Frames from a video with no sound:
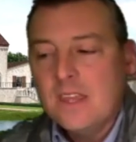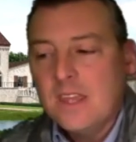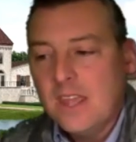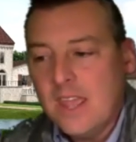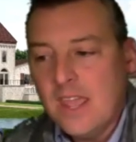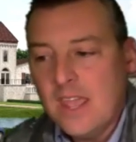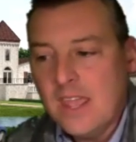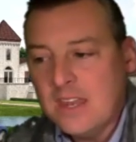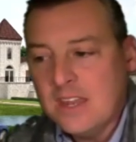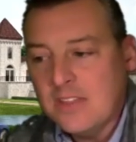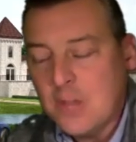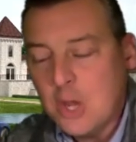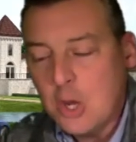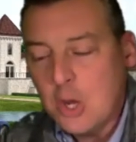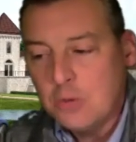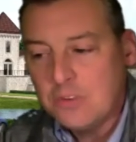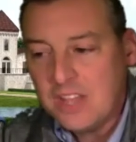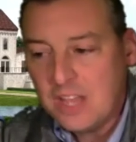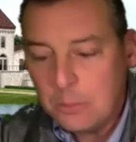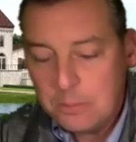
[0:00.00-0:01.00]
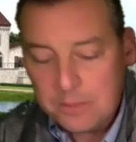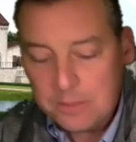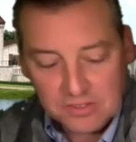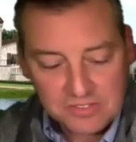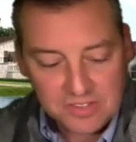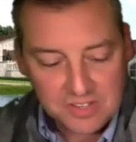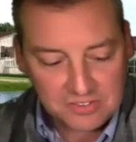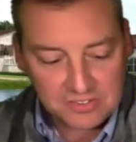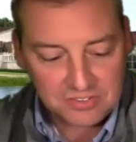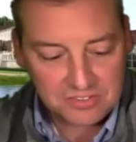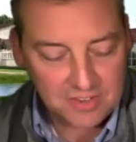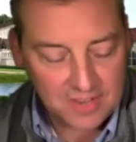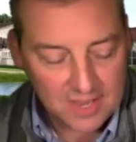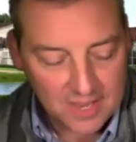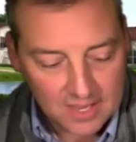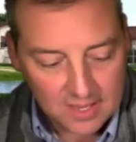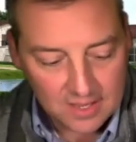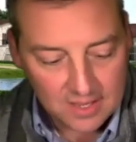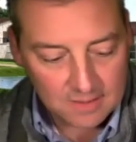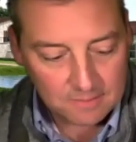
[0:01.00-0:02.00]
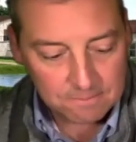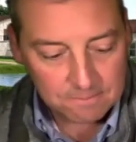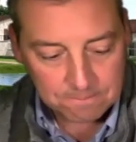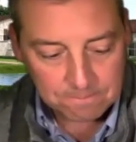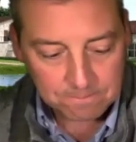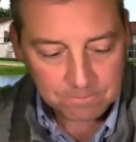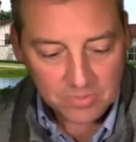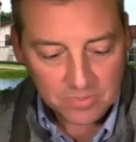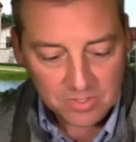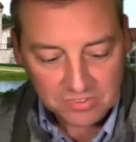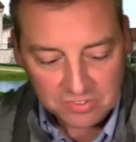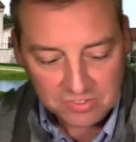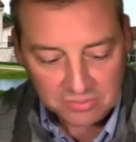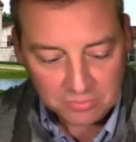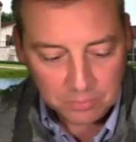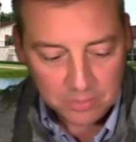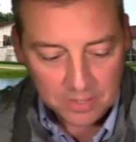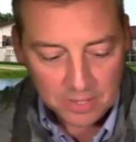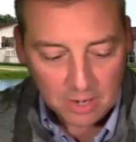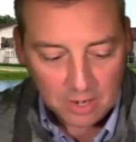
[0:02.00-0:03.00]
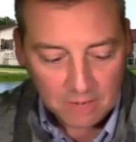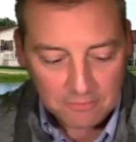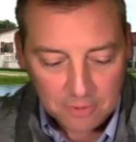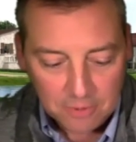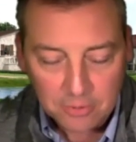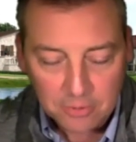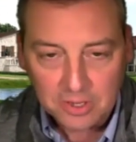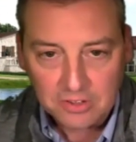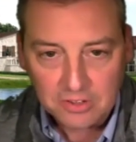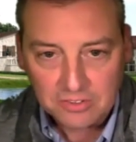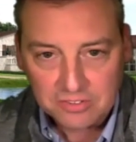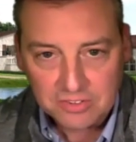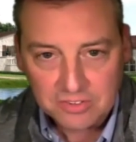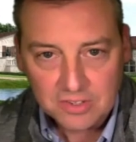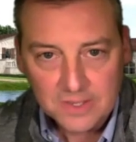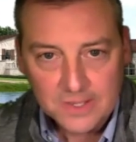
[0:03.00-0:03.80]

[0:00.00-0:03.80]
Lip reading: And in the hotel business, this has been our focus